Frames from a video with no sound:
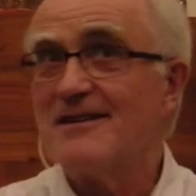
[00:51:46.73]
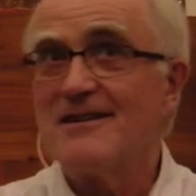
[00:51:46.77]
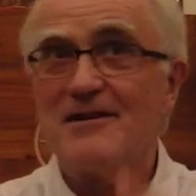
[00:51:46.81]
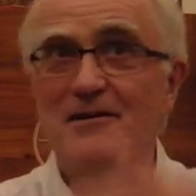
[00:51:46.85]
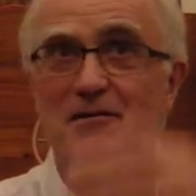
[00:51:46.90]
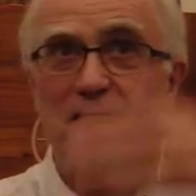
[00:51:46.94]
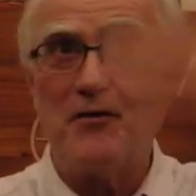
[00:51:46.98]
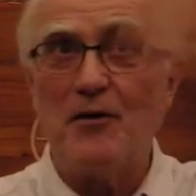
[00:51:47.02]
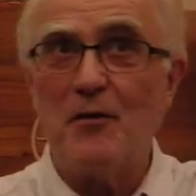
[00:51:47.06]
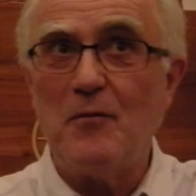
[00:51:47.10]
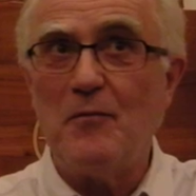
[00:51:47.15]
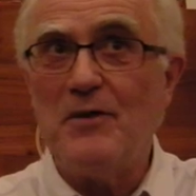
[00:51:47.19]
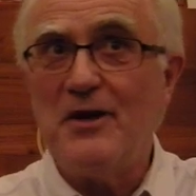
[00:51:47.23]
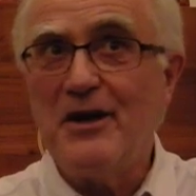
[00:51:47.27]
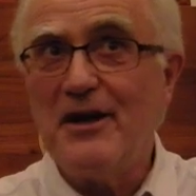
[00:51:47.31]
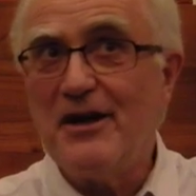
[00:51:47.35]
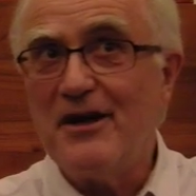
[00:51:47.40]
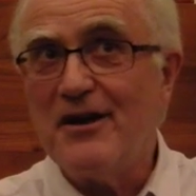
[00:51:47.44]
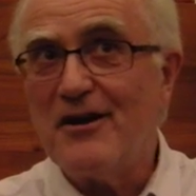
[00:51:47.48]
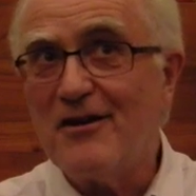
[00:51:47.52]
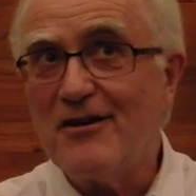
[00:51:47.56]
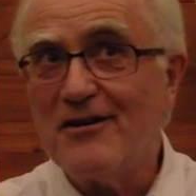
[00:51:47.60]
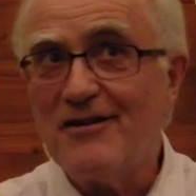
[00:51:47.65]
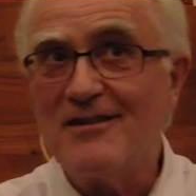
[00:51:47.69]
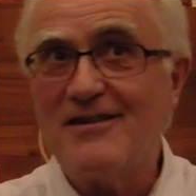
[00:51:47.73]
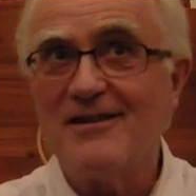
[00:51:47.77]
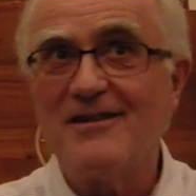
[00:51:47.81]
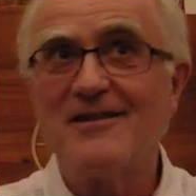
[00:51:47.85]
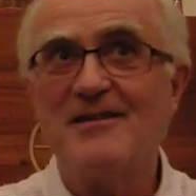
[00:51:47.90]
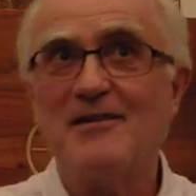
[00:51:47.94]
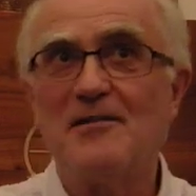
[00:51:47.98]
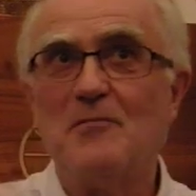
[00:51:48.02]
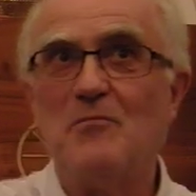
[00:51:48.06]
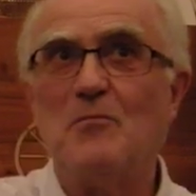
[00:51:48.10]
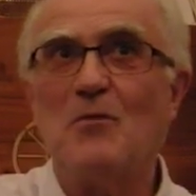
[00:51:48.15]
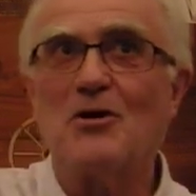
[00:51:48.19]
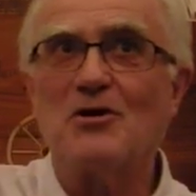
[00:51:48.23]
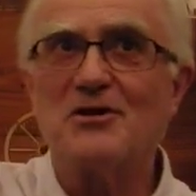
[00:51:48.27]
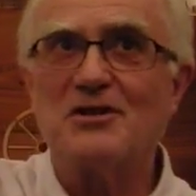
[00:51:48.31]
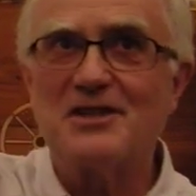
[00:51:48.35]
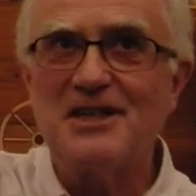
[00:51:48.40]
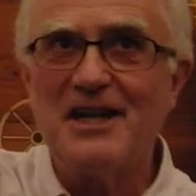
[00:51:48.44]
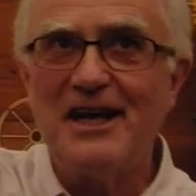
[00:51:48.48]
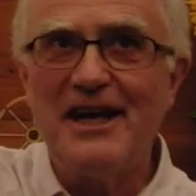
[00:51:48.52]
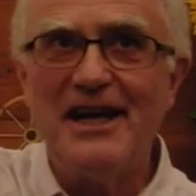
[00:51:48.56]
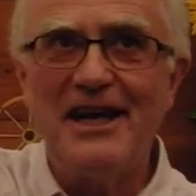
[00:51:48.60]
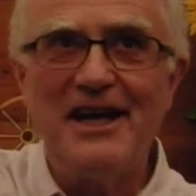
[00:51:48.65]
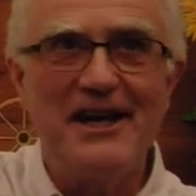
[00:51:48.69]
Vermeer,
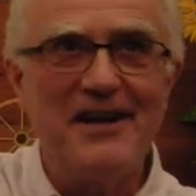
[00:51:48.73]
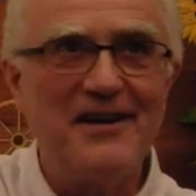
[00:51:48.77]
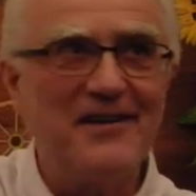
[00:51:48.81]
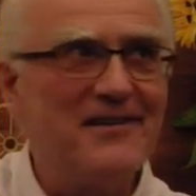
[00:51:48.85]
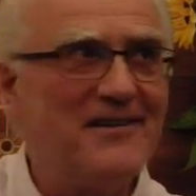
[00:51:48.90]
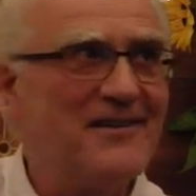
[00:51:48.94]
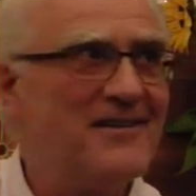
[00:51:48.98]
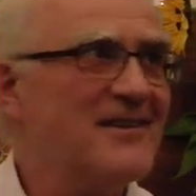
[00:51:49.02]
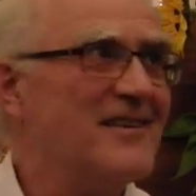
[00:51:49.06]
Montaigne,